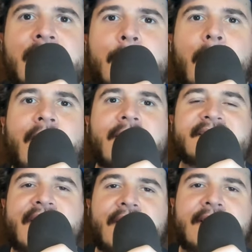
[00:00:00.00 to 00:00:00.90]
Marcus
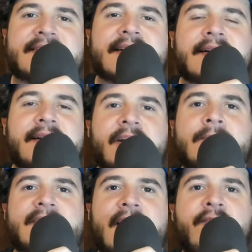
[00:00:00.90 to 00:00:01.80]
Ericsson cleared
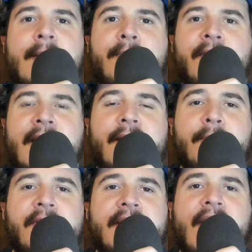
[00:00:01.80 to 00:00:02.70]
himself by
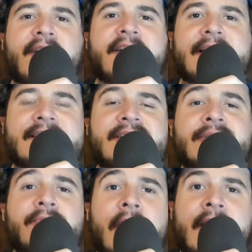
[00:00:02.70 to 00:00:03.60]
putting down a decent
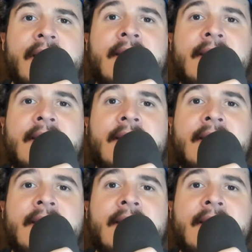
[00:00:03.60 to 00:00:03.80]
run